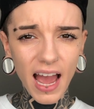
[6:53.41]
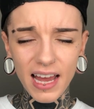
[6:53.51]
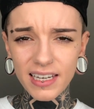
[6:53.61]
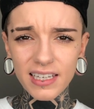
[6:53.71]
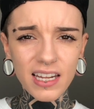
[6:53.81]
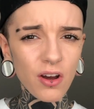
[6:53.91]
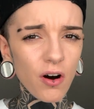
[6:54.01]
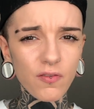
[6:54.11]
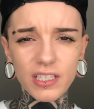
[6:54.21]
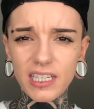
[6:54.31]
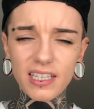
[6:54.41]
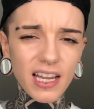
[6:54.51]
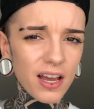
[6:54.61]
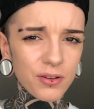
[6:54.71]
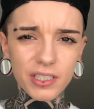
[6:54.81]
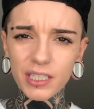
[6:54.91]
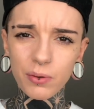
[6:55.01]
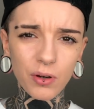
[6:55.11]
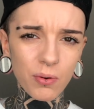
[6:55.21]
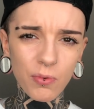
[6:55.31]
and obviously the tattoo is still a
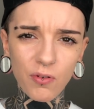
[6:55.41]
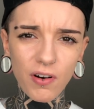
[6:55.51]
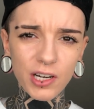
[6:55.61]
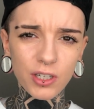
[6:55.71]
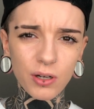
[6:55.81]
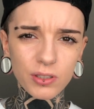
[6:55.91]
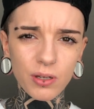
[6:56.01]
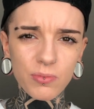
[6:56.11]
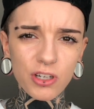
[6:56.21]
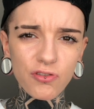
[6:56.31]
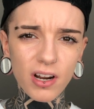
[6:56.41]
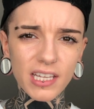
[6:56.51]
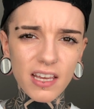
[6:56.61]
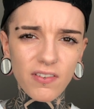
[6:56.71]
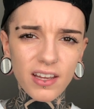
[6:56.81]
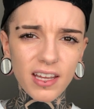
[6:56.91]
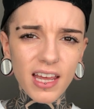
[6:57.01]
lot more fragile, so I'm just trying to give it